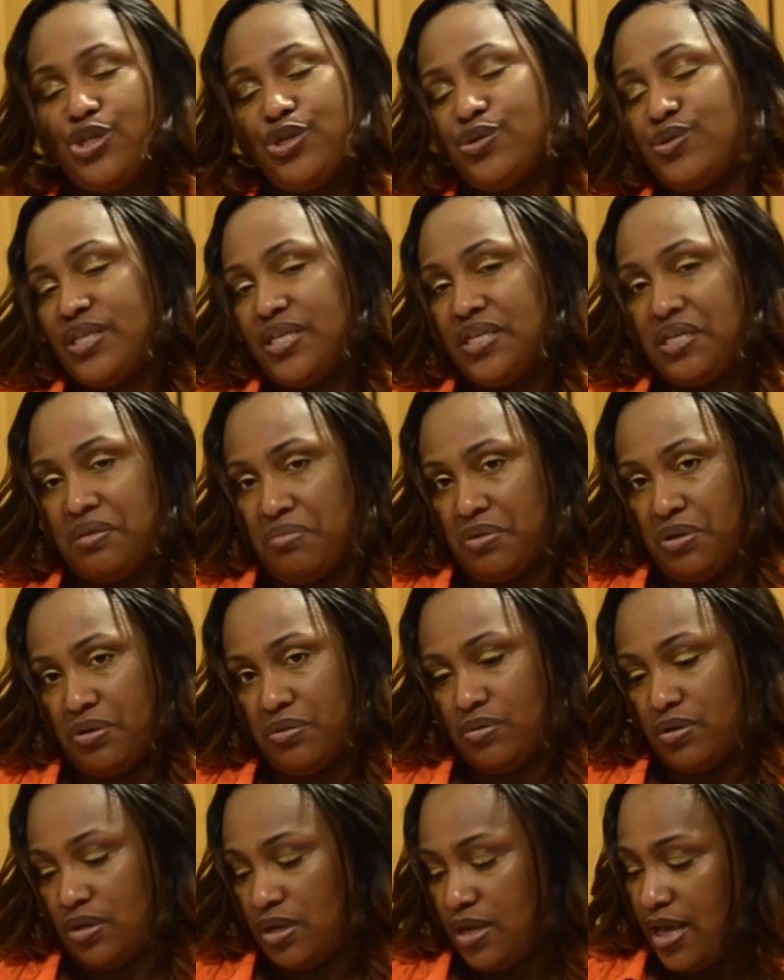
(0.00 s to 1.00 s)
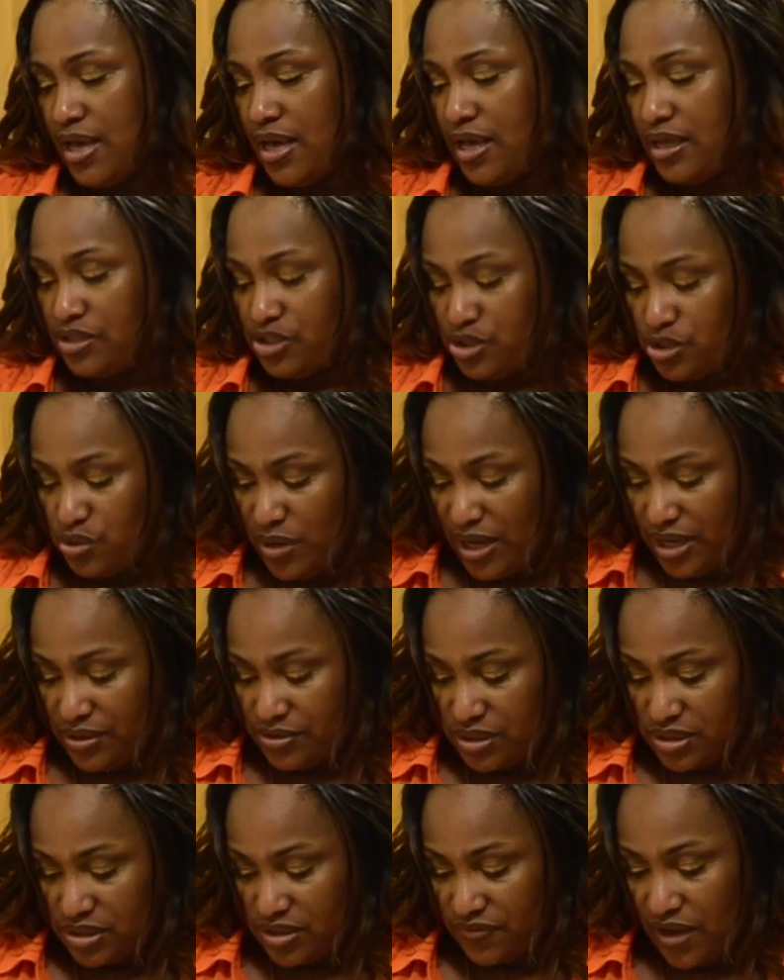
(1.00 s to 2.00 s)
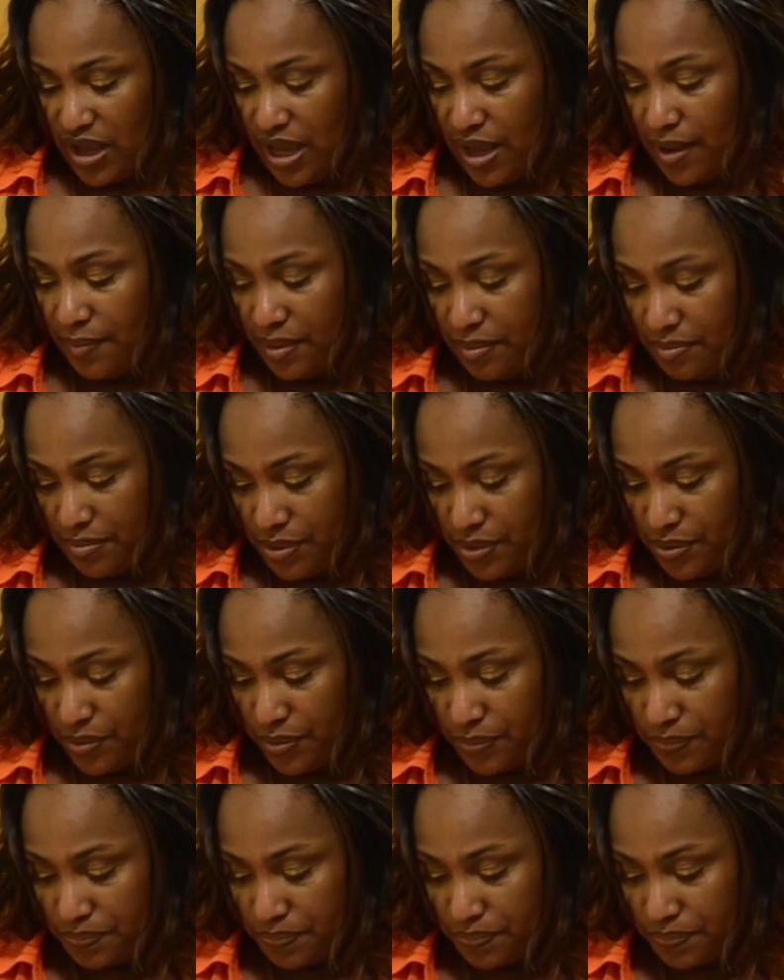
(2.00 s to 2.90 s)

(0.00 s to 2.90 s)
use any milk. 2 ounces of almond milk.